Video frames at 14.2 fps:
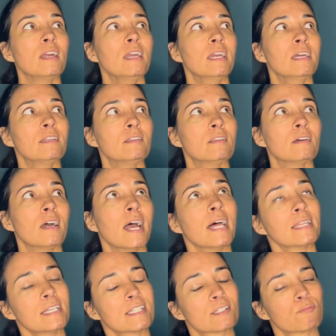in
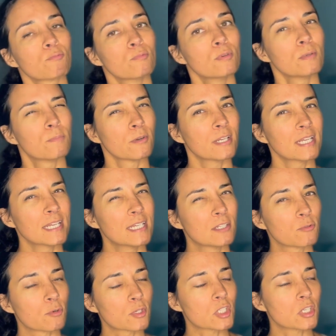at least wood burning
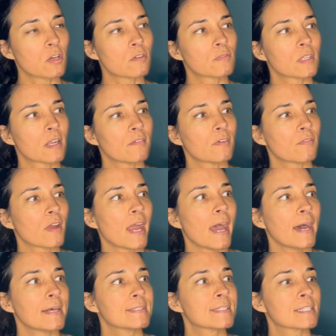indoor stove that I've ever had.